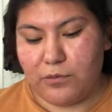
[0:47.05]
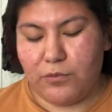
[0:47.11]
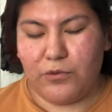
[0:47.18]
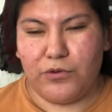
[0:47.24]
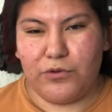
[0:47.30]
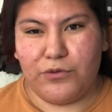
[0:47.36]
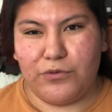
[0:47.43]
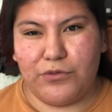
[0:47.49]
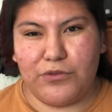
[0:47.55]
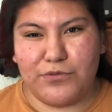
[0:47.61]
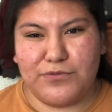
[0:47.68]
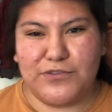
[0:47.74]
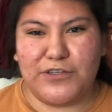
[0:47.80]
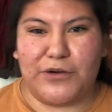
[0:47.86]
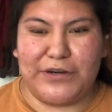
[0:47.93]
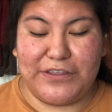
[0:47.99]
Well,
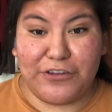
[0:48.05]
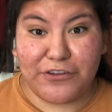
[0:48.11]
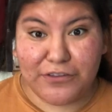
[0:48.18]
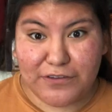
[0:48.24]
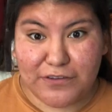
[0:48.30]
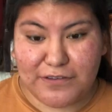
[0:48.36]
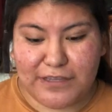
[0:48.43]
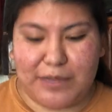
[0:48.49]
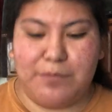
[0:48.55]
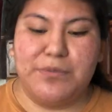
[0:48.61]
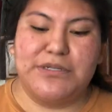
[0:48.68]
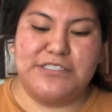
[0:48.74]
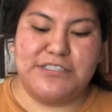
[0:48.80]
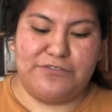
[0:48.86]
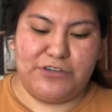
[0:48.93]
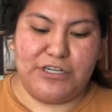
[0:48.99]
sorry, they're the same
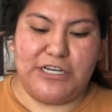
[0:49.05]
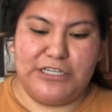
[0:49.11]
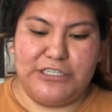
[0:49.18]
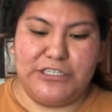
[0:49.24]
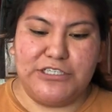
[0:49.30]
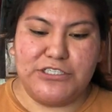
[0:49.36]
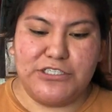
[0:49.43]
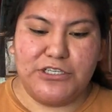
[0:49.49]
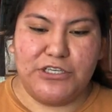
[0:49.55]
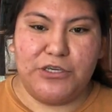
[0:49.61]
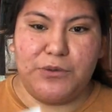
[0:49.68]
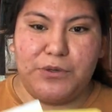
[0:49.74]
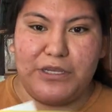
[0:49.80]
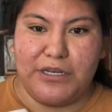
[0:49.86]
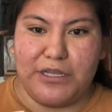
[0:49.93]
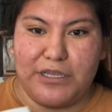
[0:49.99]
but different colors.
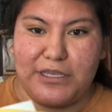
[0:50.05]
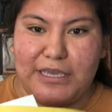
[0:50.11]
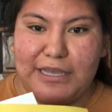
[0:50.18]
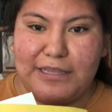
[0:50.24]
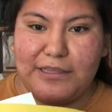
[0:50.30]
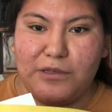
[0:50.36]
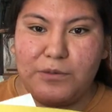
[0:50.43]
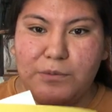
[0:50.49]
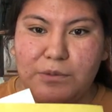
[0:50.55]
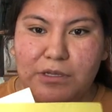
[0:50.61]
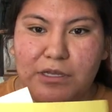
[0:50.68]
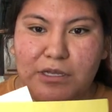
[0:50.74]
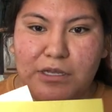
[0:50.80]
You'll need a yellow,